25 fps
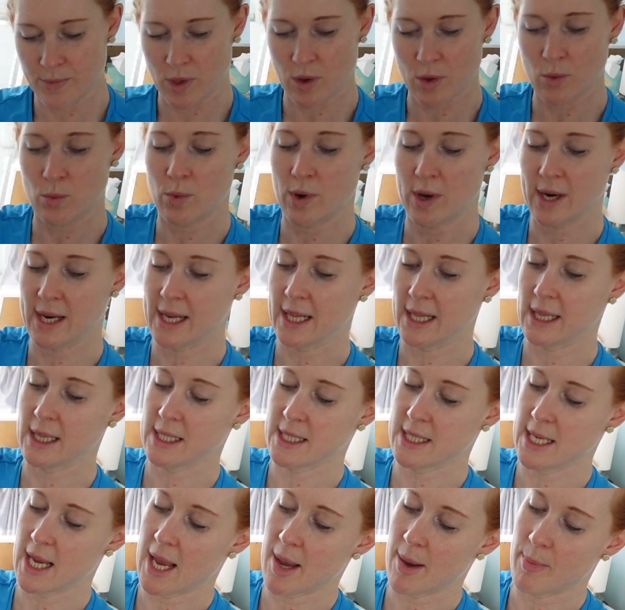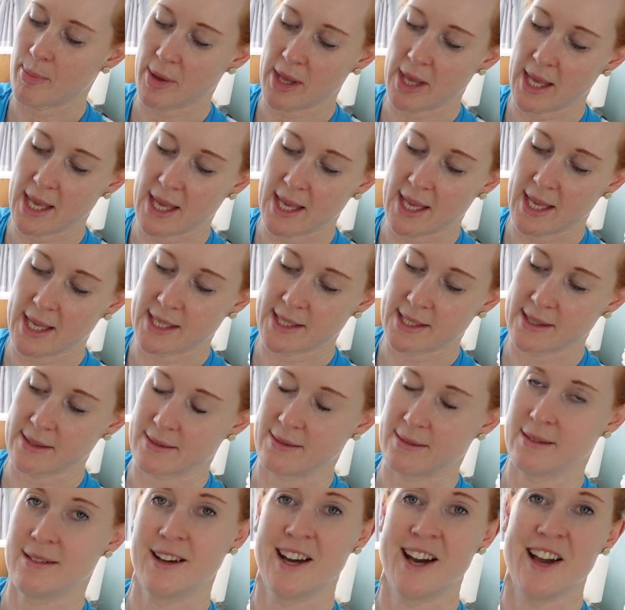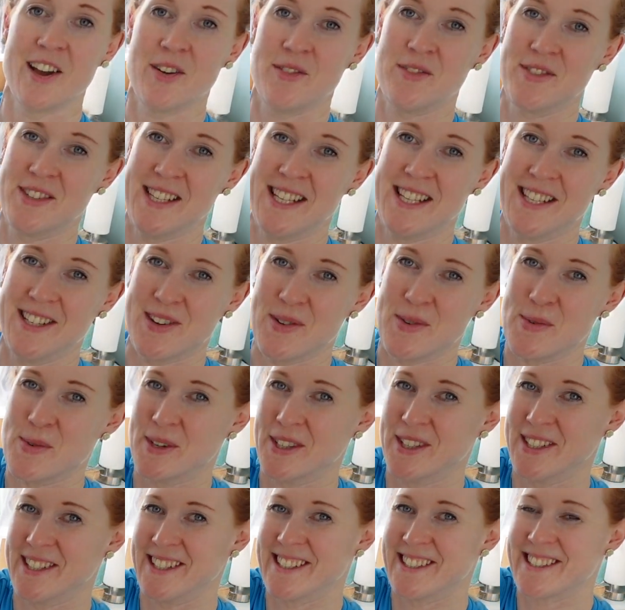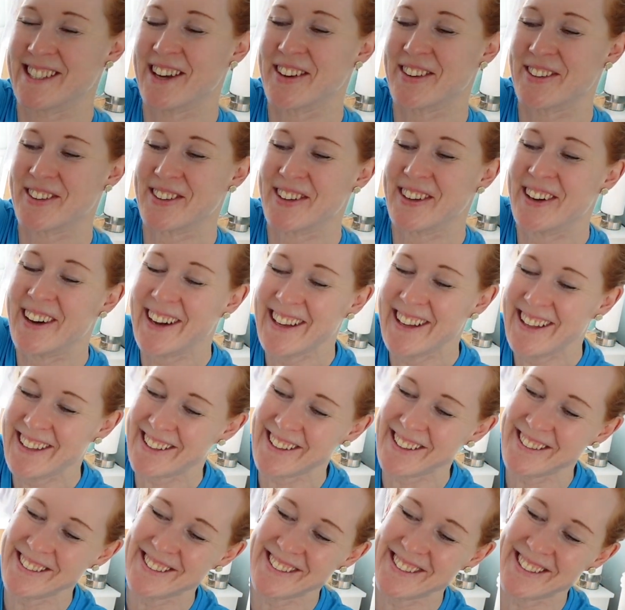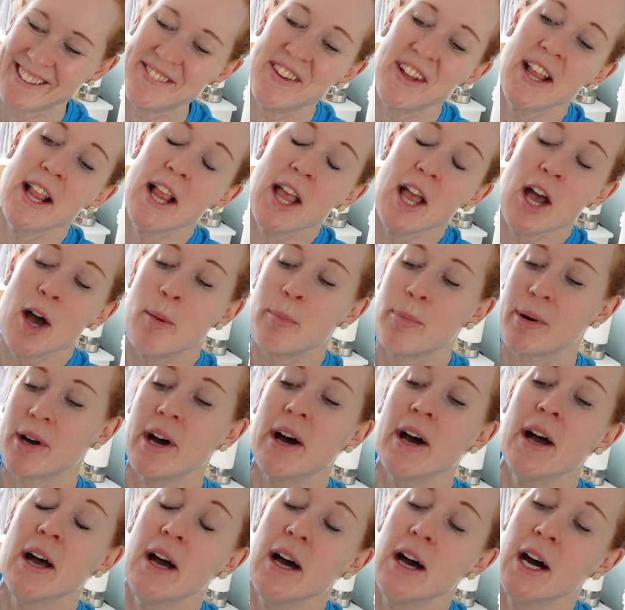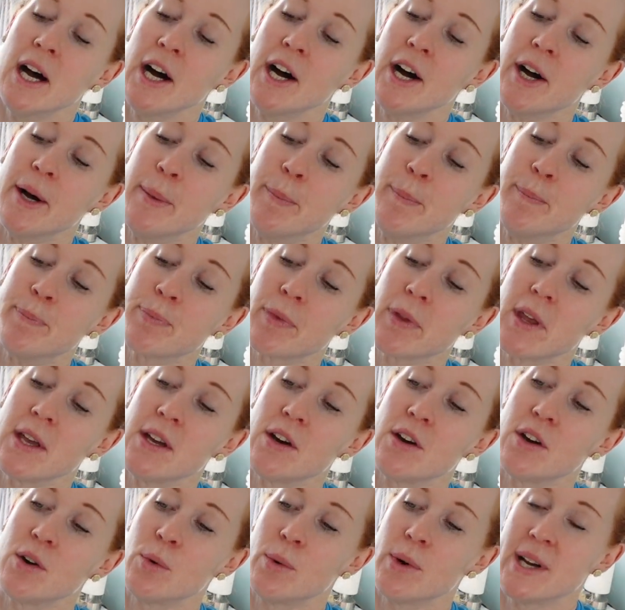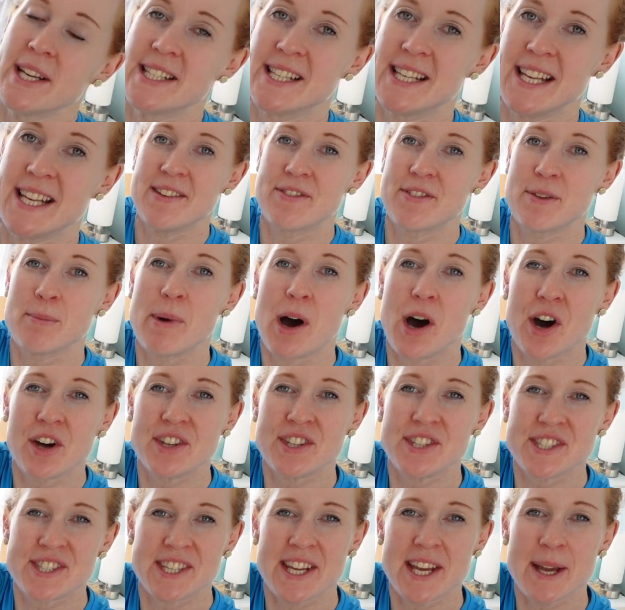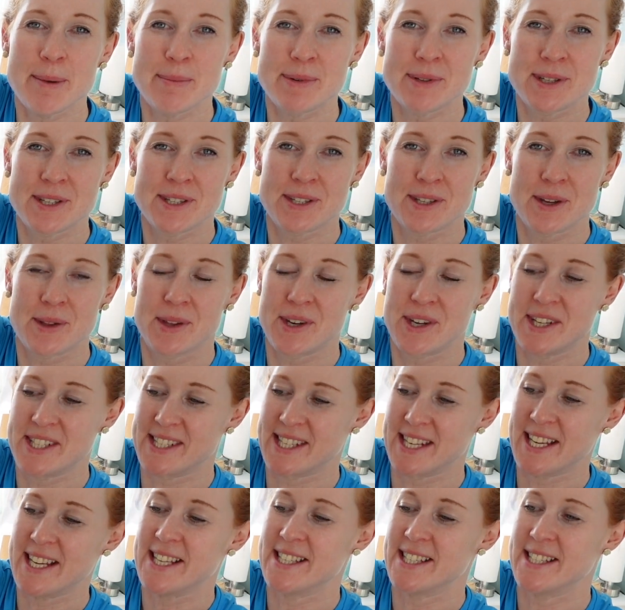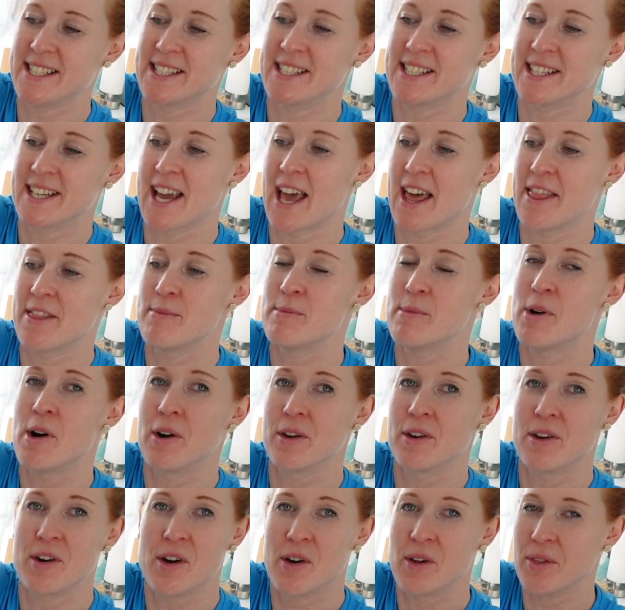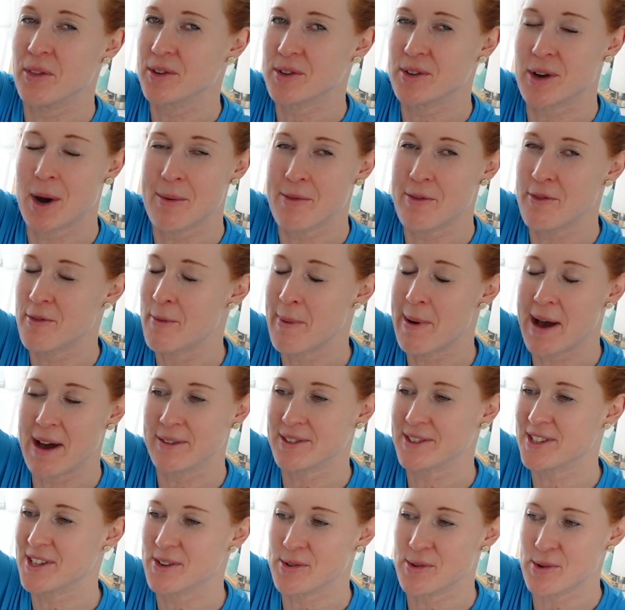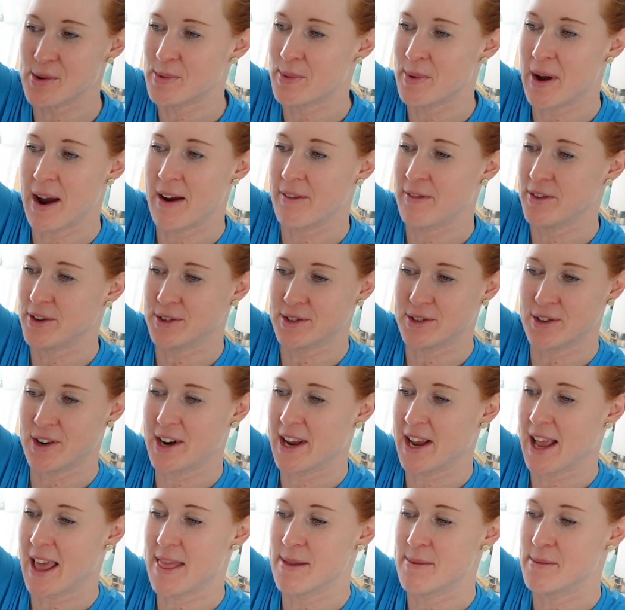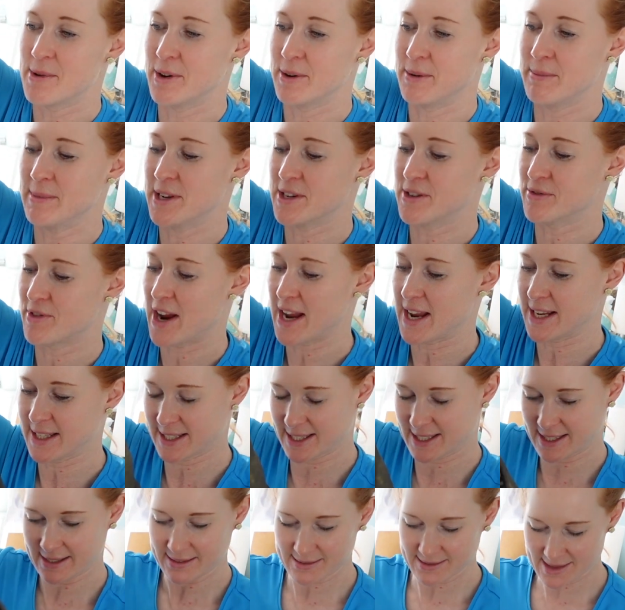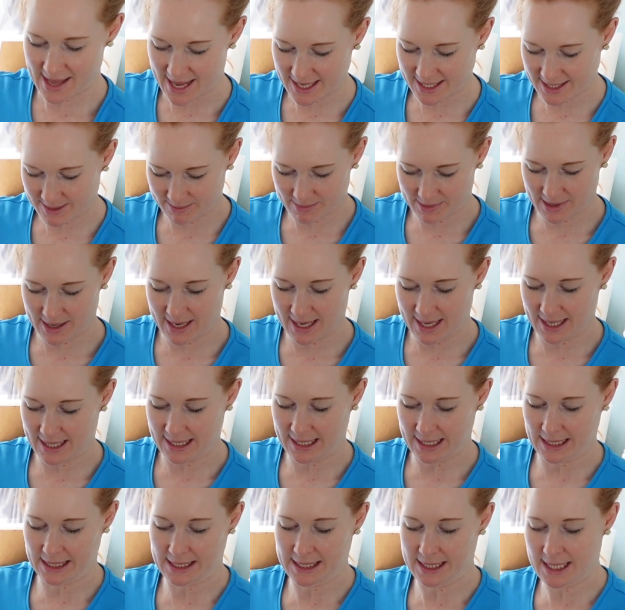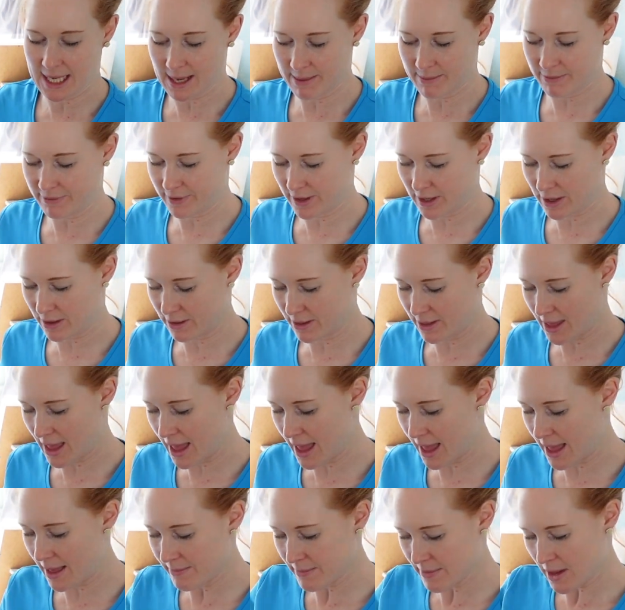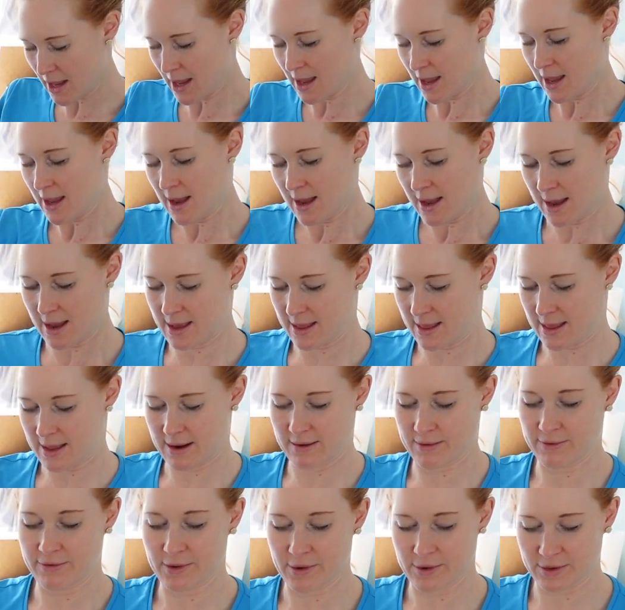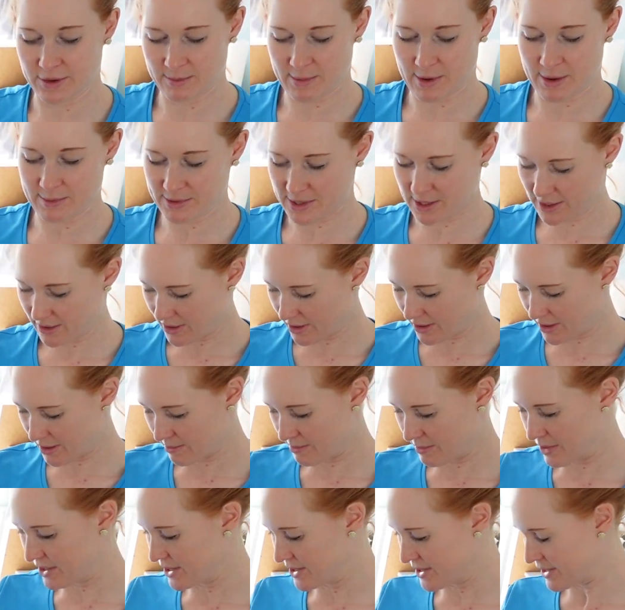One little tip is, I obviously don't wash things after I use them, but always them unzipped so that it's easier to get them on the top of a mountain or wherever you're trying to get them on mid-race. That's my little tip for you there. And then fold them up so that the mud